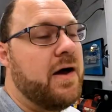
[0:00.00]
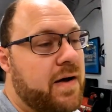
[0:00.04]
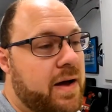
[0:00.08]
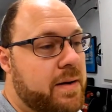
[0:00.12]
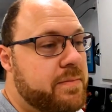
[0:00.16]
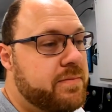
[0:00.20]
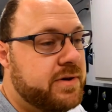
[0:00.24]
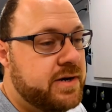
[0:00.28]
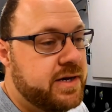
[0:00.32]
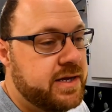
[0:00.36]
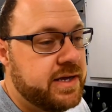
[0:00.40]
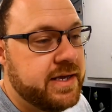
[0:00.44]
now
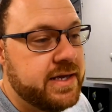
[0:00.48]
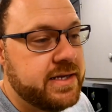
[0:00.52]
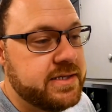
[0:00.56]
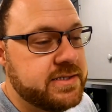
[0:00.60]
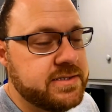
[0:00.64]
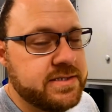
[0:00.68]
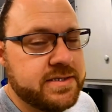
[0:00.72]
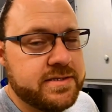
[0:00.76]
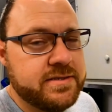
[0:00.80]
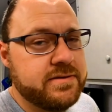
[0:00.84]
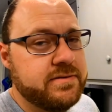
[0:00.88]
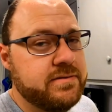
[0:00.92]
I'm going to
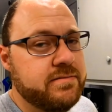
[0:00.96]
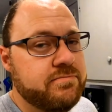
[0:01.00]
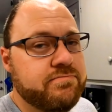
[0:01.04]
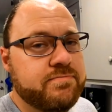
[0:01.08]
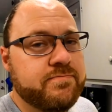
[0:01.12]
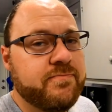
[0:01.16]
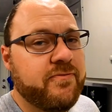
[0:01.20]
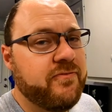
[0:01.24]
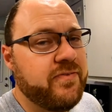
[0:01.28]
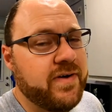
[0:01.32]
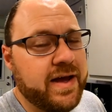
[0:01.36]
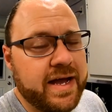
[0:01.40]
guess that the
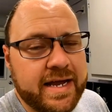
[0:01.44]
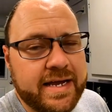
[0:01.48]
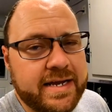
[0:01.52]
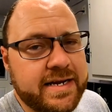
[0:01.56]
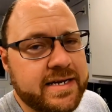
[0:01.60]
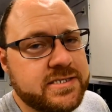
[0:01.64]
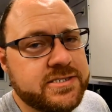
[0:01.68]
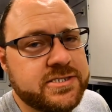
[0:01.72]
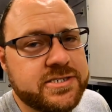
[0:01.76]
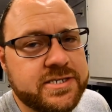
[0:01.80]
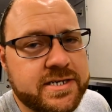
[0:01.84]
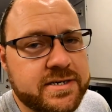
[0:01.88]

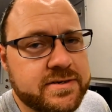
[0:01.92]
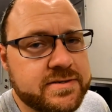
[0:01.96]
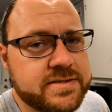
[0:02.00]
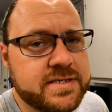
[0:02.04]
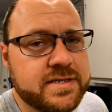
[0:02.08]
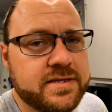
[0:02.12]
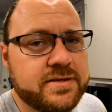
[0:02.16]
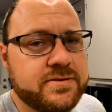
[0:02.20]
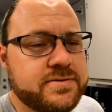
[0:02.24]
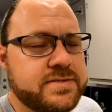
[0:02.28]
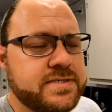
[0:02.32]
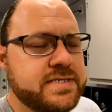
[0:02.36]
fine engineers
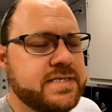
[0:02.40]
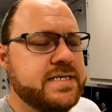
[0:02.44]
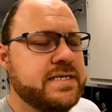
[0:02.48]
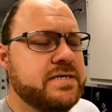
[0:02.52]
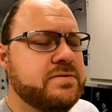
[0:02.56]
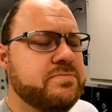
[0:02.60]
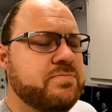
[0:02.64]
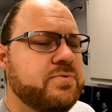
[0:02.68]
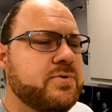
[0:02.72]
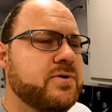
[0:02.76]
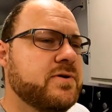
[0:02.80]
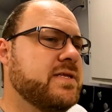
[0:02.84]
at Losi
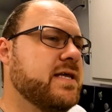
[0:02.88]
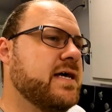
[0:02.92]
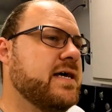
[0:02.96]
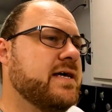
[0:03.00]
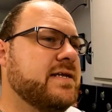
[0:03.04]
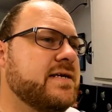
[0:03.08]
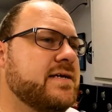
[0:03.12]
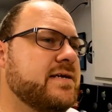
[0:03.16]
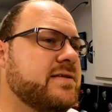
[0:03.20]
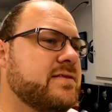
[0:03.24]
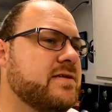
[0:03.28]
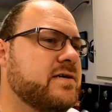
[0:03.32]
didn't put
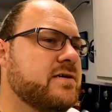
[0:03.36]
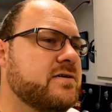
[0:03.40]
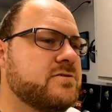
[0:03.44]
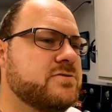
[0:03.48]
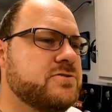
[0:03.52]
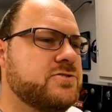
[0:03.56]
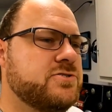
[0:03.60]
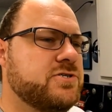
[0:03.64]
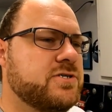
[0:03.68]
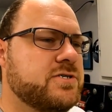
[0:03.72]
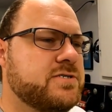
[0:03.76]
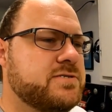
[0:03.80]
that in there
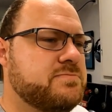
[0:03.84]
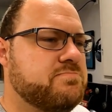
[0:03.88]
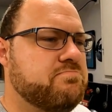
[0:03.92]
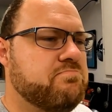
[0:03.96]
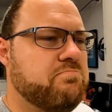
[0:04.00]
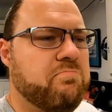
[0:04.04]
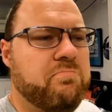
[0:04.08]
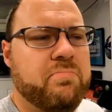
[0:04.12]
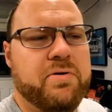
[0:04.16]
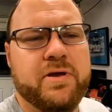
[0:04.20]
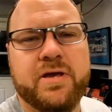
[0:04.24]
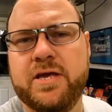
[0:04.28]

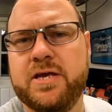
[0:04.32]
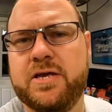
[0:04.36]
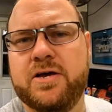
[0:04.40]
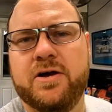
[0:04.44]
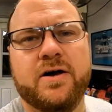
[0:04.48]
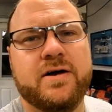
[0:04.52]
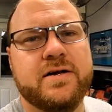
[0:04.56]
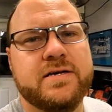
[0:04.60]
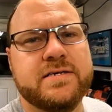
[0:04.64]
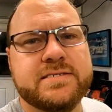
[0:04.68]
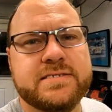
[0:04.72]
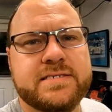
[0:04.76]
just
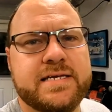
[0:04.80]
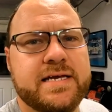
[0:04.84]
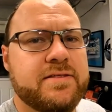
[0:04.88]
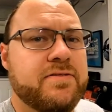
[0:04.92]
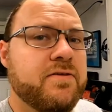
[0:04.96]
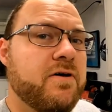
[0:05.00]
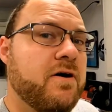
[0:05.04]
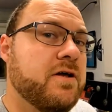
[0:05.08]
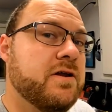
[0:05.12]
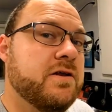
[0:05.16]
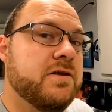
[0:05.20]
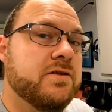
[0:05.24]
because they
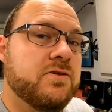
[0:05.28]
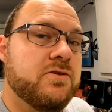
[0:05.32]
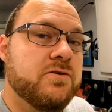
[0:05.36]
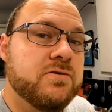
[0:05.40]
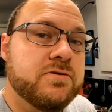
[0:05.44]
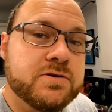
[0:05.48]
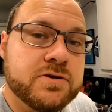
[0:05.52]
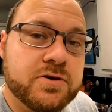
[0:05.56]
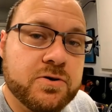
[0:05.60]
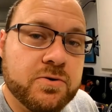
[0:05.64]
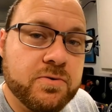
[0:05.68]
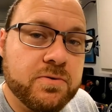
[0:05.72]
thought it
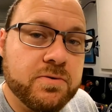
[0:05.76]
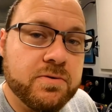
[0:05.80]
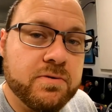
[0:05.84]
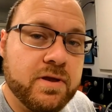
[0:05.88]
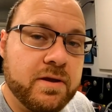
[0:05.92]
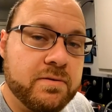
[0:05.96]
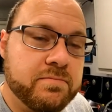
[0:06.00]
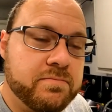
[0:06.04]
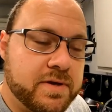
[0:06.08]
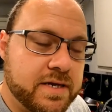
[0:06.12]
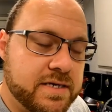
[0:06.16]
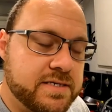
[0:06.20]
looked
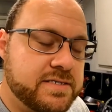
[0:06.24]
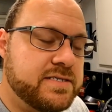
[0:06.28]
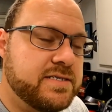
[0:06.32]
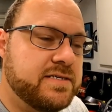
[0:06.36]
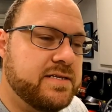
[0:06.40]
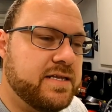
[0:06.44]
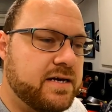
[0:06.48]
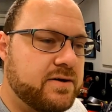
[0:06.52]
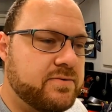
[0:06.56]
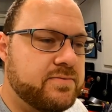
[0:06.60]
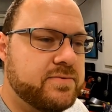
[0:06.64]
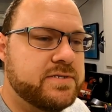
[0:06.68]
cool I'm
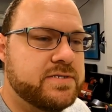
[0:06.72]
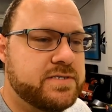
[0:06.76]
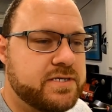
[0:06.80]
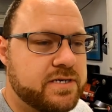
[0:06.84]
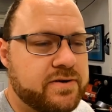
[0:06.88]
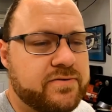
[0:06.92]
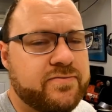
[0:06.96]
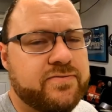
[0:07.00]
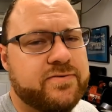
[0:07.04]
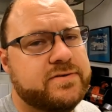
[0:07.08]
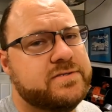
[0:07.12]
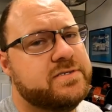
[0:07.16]
guessing that was
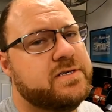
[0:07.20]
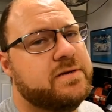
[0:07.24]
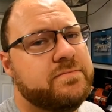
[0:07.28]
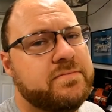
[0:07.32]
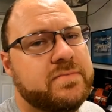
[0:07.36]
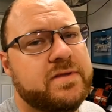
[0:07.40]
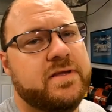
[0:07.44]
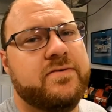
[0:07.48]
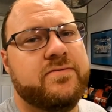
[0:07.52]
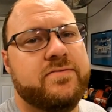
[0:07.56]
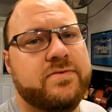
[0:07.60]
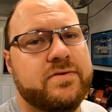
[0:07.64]
there for
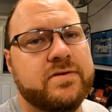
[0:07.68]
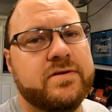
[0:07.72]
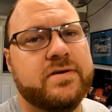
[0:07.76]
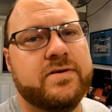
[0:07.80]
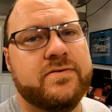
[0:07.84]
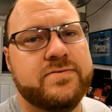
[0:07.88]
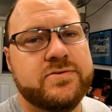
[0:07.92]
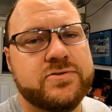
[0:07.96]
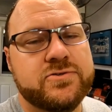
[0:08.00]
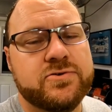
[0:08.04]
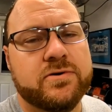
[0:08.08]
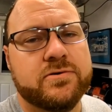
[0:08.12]
some level
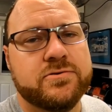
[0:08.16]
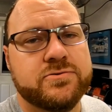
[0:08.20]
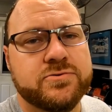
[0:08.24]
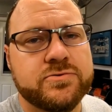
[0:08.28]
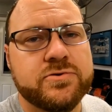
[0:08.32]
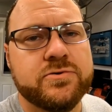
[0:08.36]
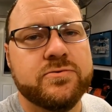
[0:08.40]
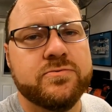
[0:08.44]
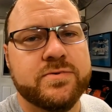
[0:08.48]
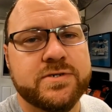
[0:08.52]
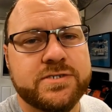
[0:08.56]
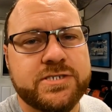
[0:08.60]
of
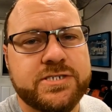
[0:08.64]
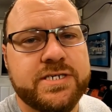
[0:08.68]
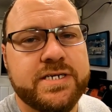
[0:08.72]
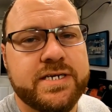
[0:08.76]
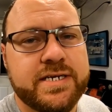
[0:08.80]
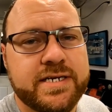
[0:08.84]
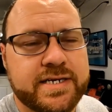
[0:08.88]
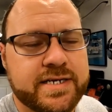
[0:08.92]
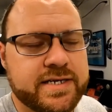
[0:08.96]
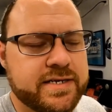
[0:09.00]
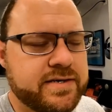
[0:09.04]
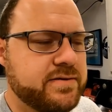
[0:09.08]
structural
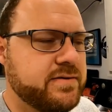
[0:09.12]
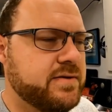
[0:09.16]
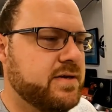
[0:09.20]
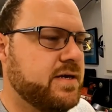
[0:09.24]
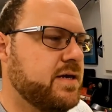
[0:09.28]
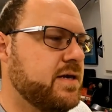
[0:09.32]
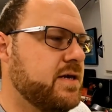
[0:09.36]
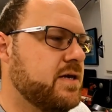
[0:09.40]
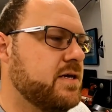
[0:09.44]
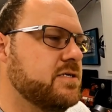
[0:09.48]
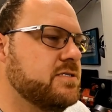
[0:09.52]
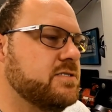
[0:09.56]
rigidity
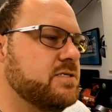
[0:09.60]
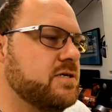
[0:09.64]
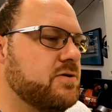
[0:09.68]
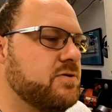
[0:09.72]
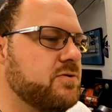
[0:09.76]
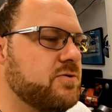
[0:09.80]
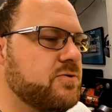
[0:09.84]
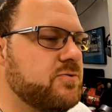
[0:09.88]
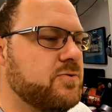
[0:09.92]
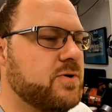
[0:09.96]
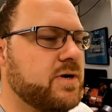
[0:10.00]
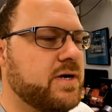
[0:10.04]

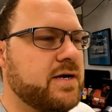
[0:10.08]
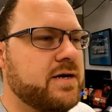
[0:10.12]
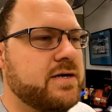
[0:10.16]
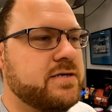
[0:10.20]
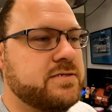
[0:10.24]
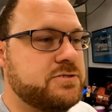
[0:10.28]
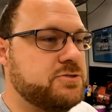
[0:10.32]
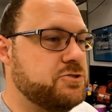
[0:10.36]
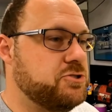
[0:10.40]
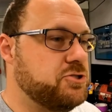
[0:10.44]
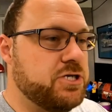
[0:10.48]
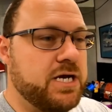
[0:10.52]
so
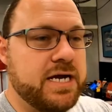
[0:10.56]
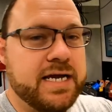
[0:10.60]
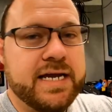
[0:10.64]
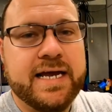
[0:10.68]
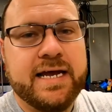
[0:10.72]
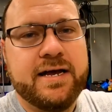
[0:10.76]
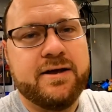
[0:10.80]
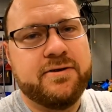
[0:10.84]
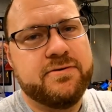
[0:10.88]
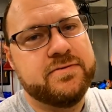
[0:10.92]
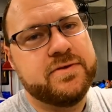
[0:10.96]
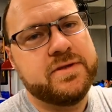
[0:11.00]
check
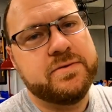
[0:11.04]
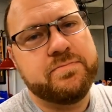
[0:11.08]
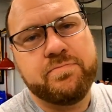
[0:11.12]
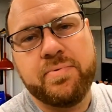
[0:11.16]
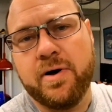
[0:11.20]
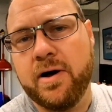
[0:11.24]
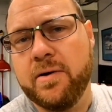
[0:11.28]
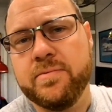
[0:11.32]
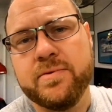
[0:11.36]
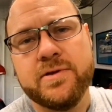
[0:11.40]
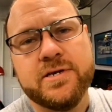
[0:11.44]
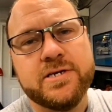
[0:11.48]
out the
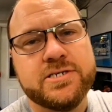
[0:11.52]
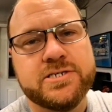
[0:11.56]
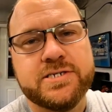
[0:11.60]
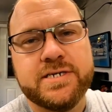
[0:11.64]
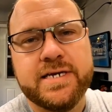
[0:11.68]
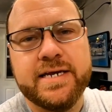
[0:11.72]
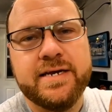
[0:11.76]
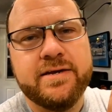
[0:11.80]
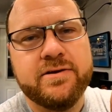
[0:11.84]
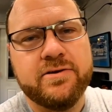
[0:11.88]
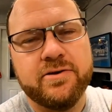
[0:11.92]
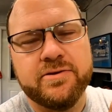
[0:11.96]
published
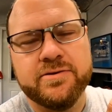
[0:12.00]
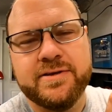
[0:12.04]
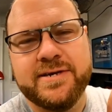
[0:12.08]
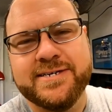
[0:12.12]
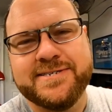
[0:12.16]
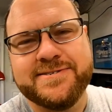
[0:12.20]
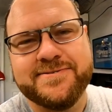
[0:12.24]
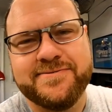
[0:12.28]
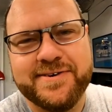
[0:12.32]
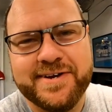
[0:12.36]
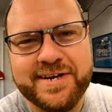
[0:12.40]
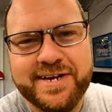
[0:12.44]
date on
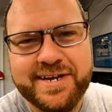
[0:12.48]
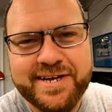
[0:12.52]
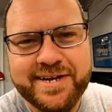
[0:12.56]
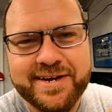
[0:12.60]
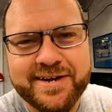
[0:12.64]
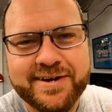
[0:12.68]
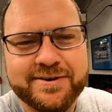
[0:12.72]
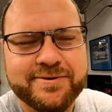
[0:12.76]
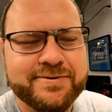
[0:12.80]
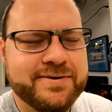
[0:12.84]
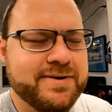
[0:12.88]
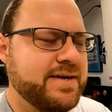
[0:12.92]
this
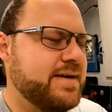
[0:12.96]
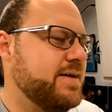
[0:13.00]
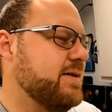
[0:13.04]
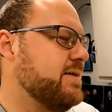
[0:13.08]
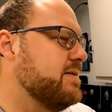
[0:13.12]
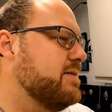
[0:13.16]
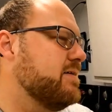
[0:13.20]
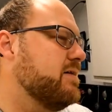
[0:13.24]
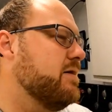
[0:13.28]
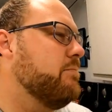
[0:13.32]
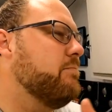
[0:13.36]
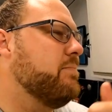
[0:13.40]
video,
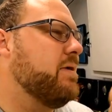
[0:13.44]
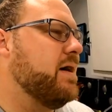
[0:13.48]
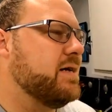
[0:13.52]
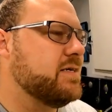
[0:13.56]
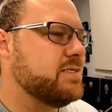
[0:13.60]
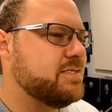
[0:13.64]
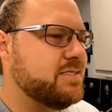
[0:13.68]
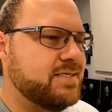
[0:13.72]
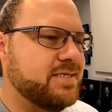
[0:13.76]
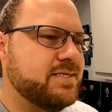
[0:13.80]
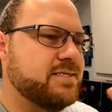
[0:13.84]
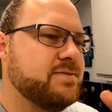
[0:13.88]
come
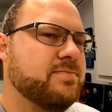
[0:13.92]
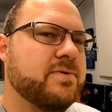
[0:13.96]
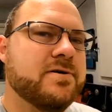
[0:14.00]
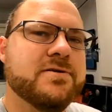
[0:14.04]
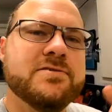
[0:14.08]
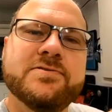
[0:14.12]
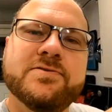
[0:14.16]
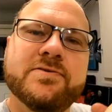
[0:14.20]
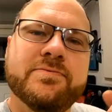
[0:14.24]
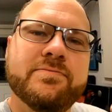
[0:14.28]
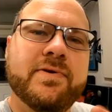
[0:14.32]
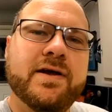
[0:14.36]
back six
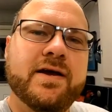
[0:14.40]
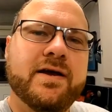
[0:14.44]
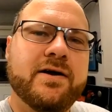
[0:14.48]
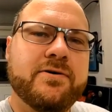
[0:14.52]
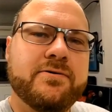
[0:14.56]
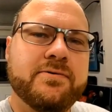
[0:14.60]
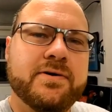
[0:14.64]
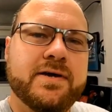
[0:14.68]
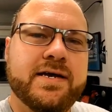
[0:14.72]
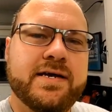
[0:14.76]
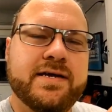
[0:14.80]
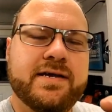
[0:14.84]
months from
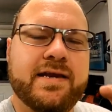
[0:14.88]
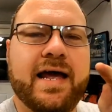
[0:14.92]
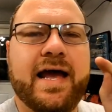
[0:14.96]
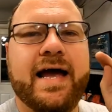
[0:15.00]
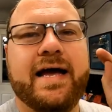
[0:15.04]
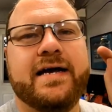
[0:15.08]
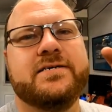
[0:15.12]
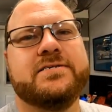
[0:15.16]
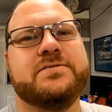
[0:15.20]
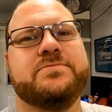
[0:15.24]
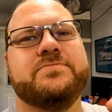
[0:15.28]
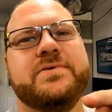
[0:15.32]
now and
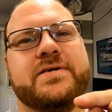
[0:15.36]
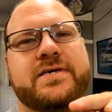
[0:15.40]
ask